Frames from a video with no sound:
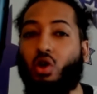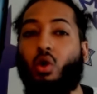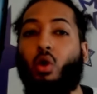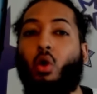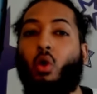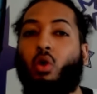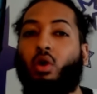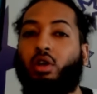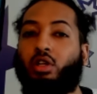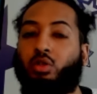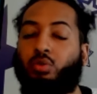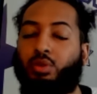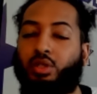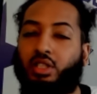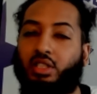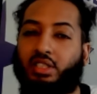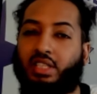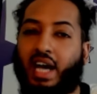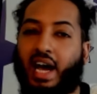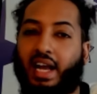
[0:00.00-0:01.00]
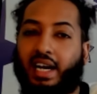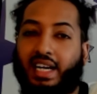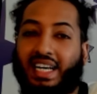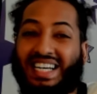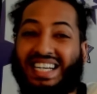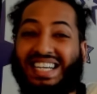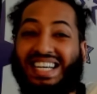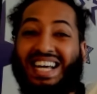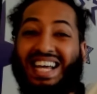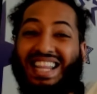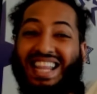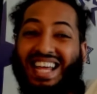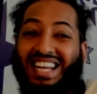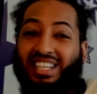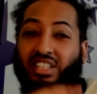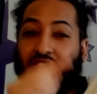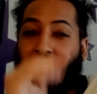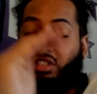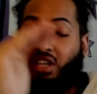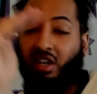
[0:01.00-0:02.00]
Or do we decide
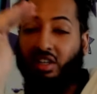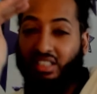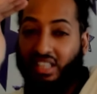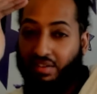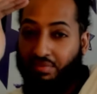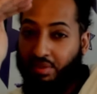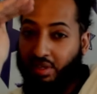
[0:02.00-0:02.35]
that sales have